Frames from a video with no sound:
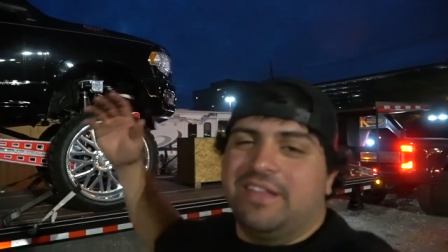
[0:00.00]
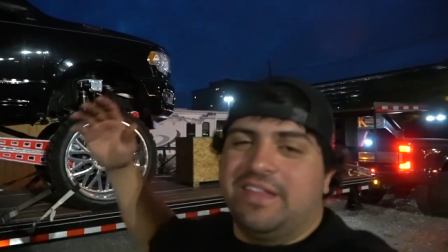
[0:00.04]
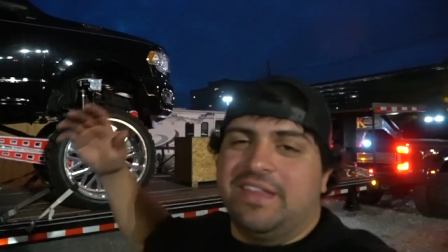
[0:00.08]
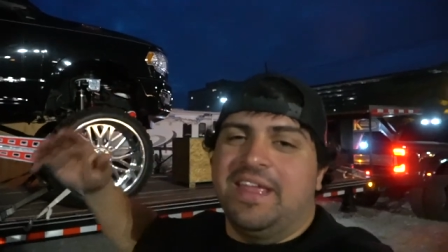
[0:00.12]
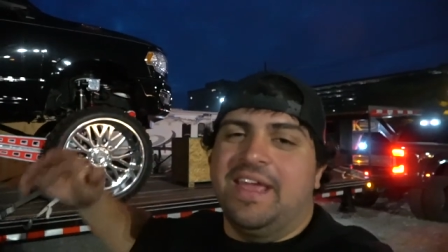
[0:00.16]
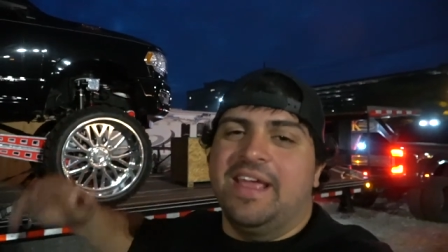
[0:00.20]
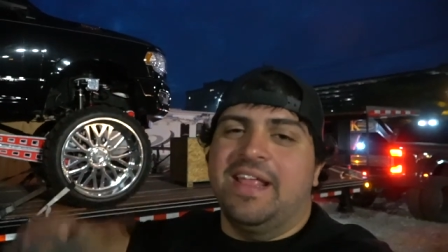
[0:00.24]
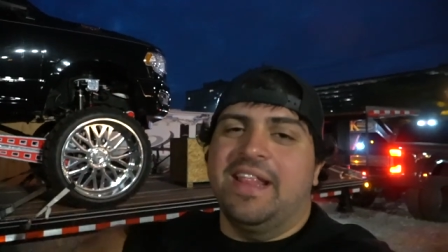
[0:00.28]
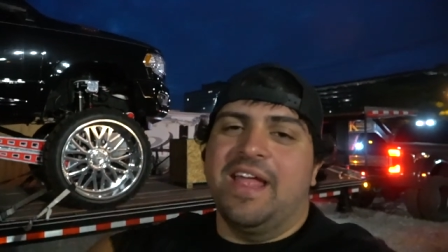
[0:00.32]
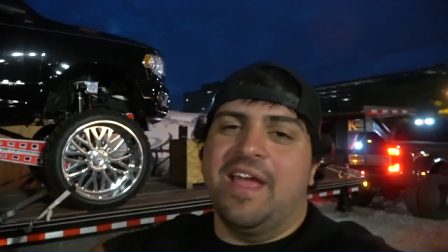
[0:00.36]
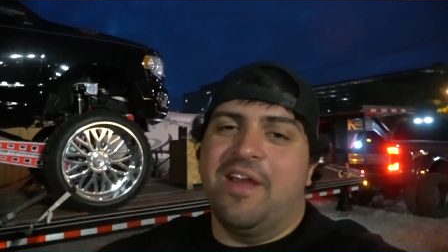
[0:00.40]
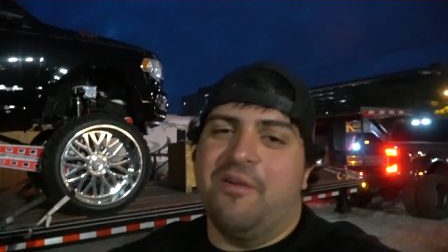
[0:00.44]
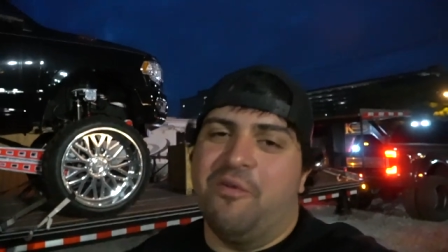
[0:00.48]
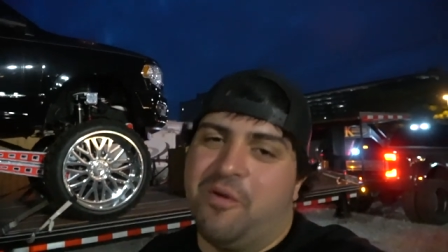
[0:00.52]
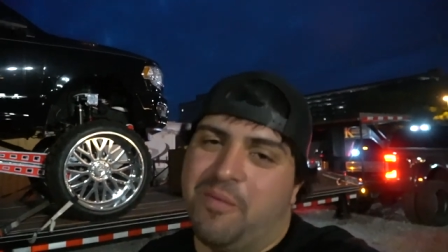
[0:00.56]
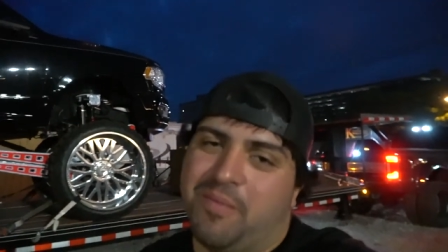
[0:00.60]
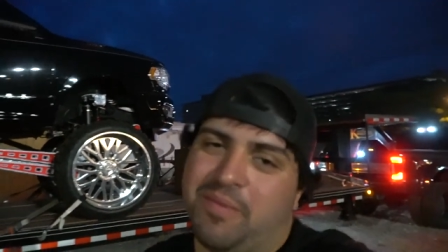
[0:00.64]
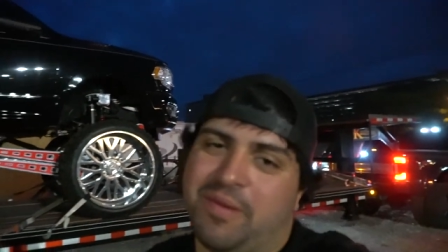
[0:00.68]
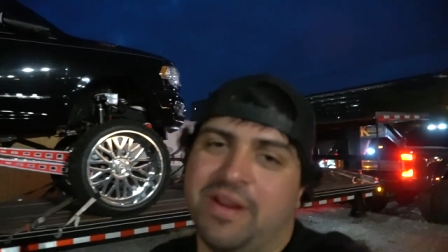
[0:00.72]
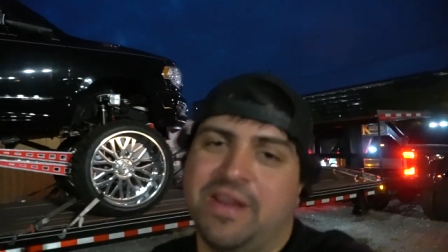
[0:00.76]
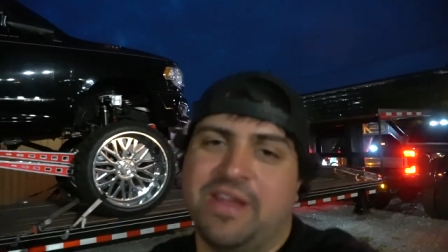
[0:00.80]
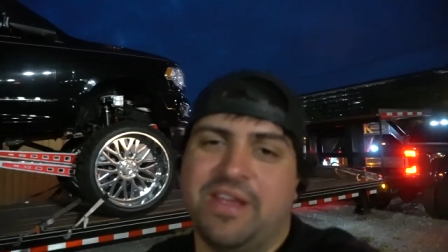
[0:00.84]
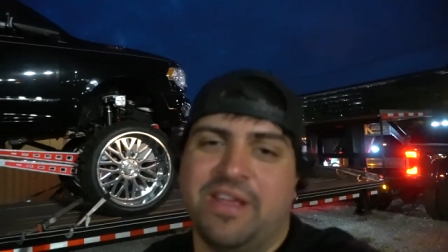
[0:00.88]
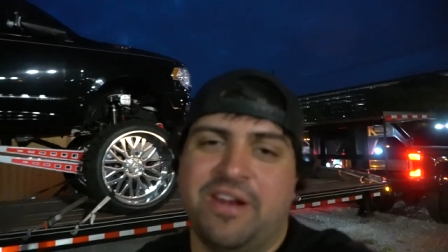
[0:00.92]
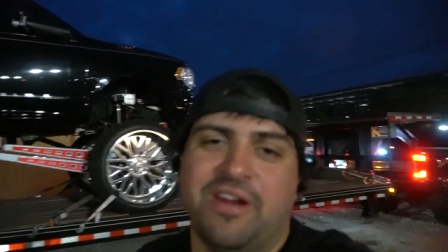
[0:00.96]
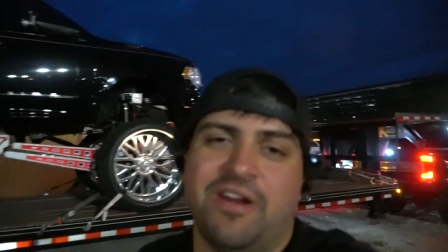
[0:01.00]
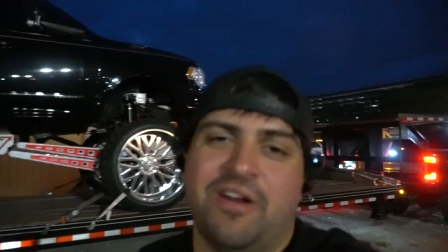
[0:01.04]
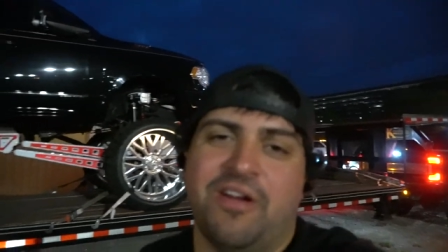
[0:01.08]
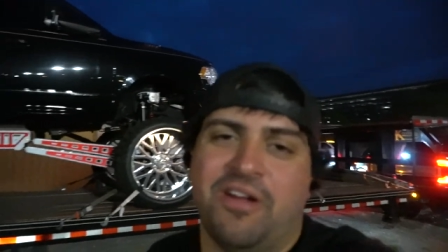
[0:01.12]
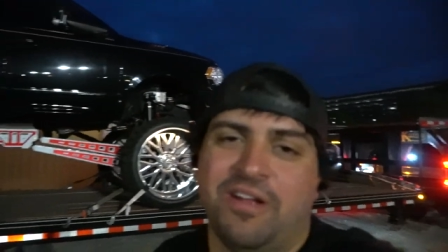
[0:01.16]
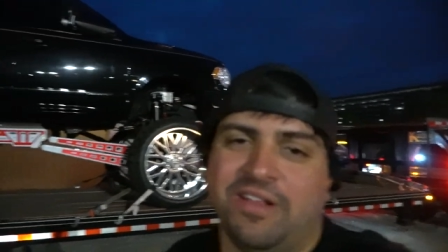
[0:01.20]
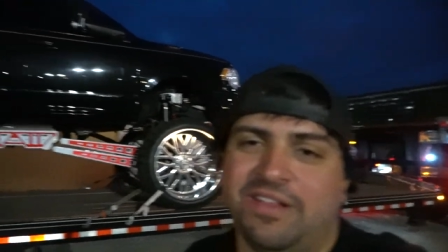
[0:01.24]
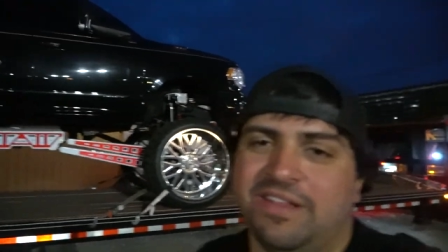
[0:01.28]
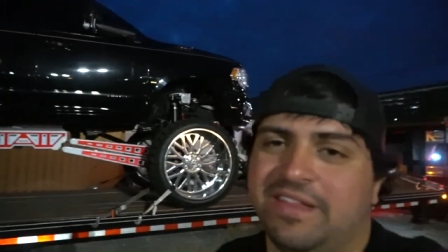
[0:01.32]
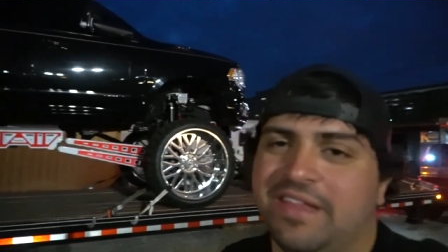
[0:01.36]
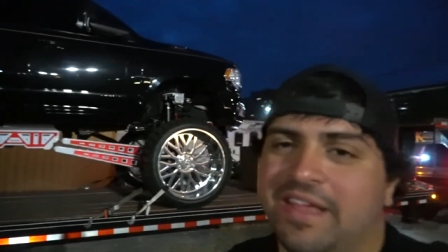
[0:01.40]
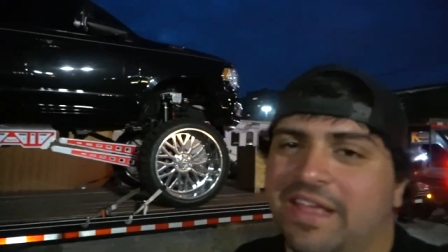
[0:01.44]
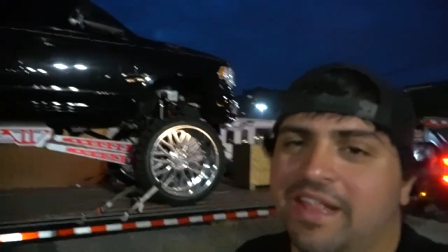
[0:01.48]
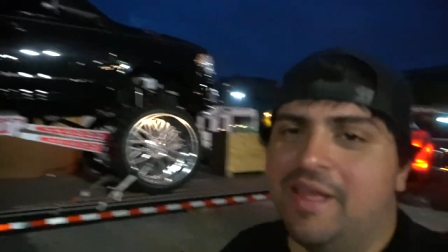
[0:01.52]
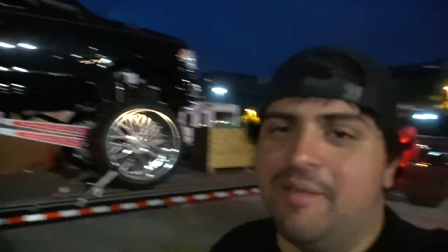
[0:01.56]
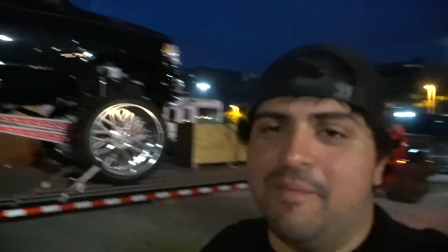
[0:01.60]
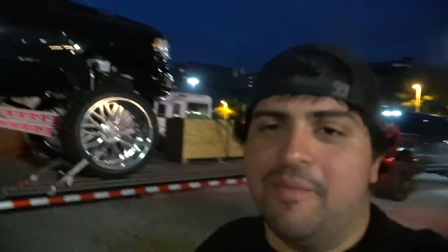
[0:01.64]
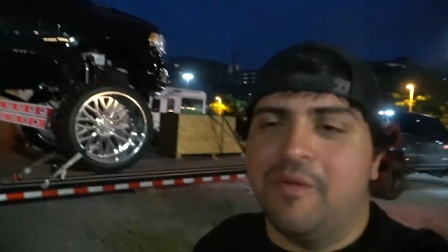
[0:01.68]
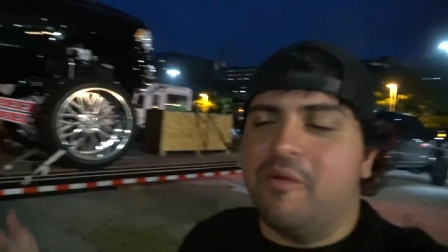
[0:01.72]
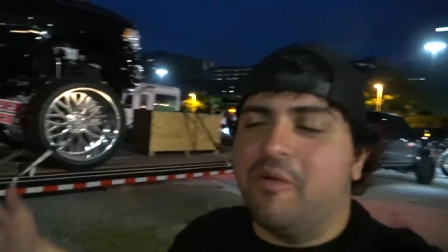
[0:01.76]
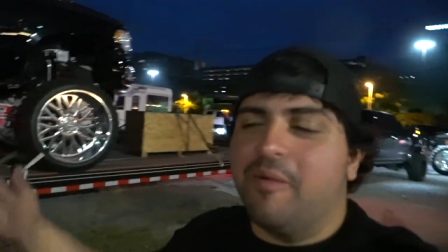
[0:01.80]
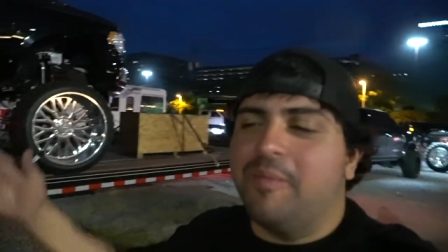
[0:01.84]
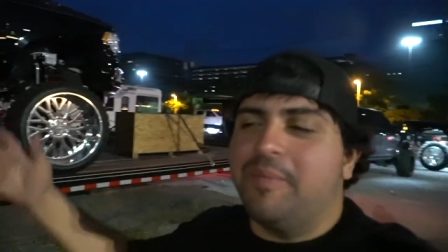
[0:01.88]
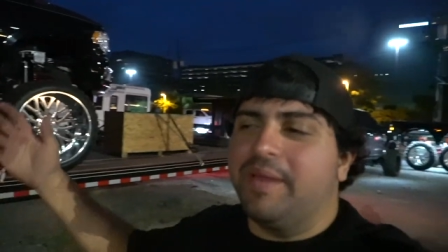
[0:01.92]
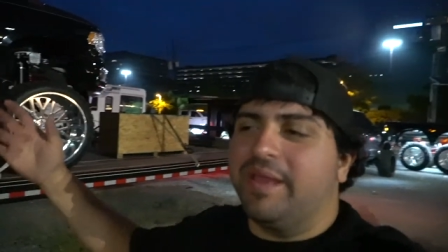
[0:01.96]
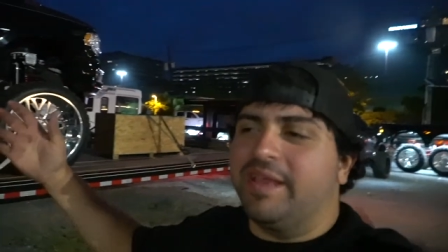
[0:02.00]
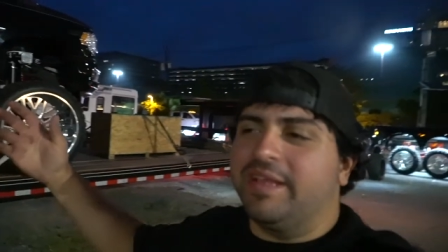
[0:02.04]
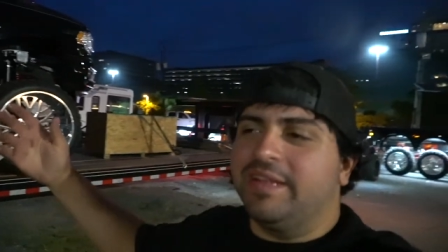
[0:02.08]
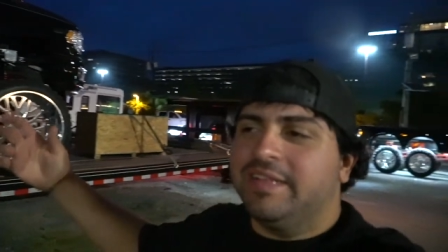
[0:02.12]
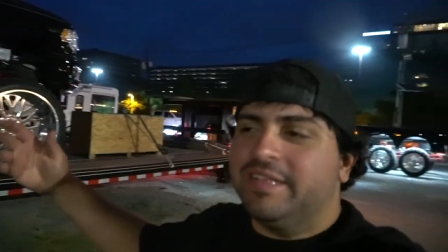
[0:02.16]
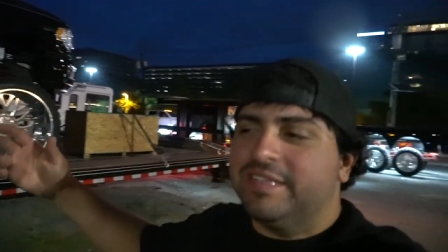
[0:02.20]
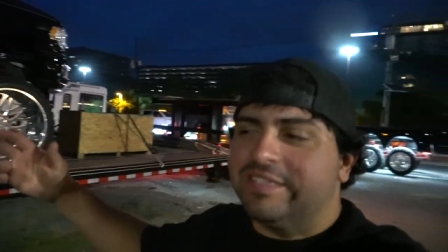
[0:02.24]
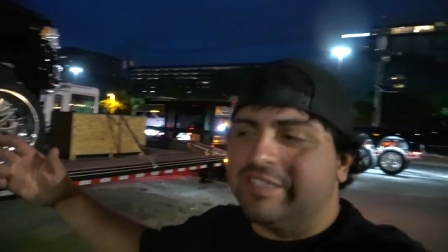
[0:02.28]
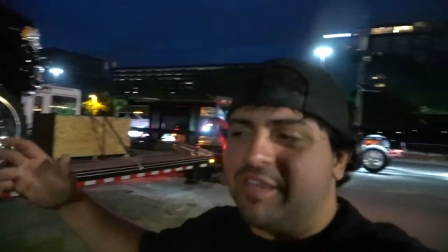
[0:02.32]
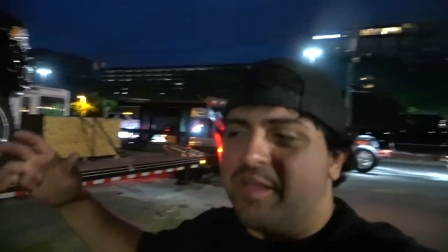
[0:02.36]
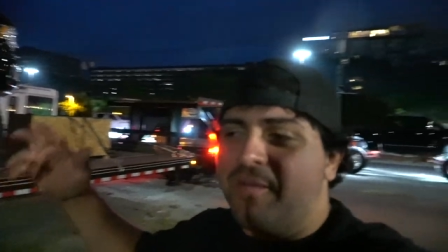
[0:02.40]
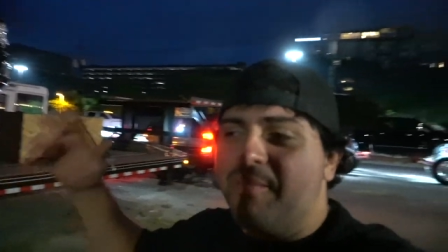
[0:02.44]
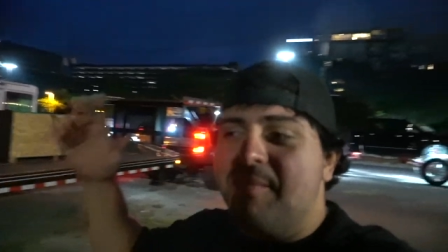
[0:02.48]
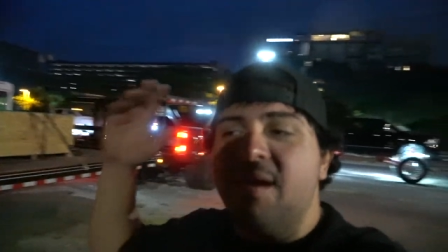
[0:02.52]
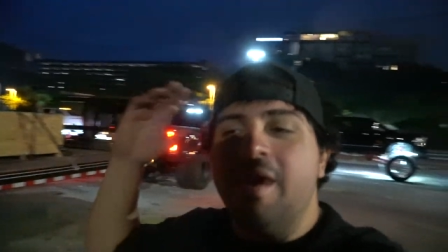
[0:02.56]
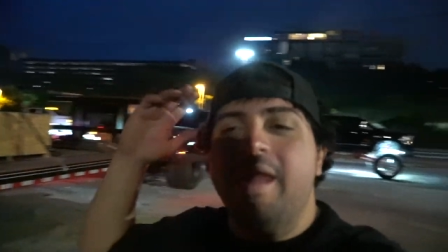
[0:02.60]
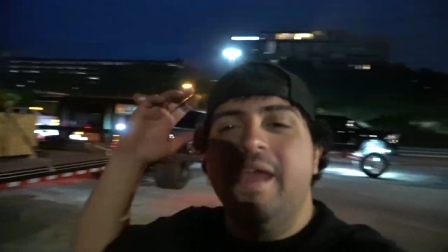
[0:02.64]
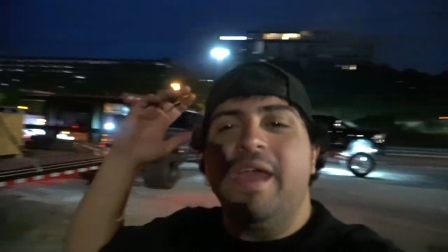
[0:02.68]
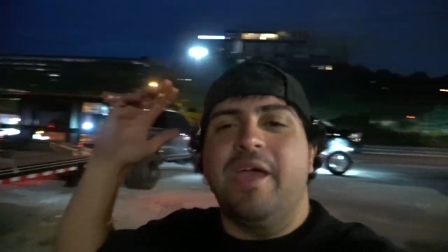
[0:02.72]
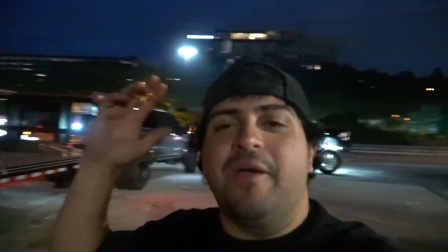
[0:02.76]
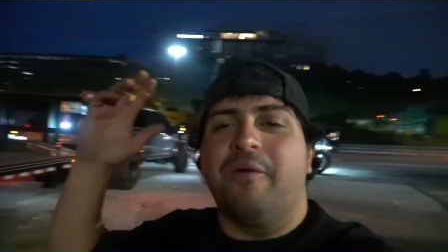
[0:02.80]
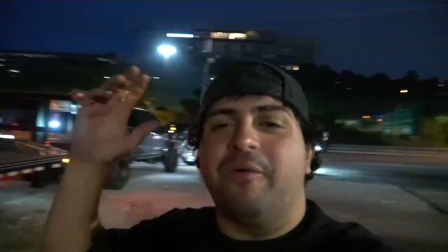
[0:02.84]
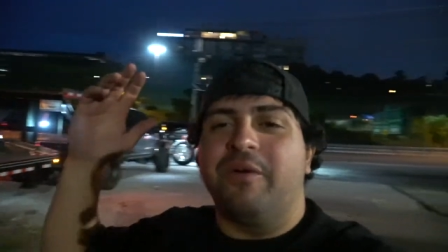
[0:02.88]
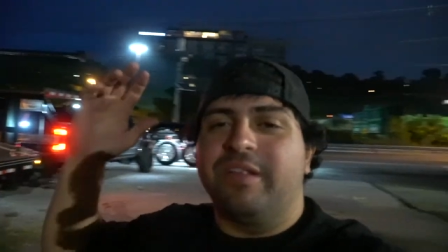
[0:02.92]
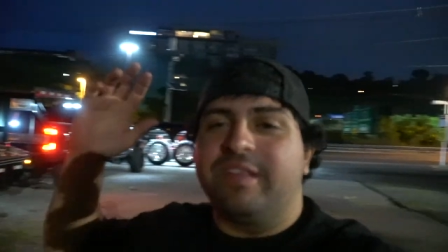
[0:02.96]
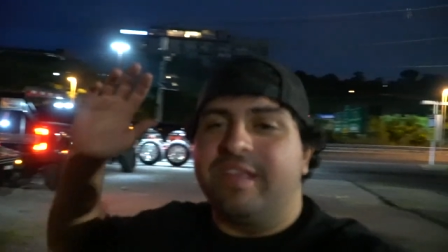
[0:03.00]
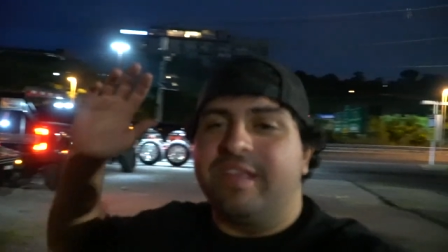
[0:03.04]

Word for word: the daylight we'll break in on the daylight but we're picking this up and we're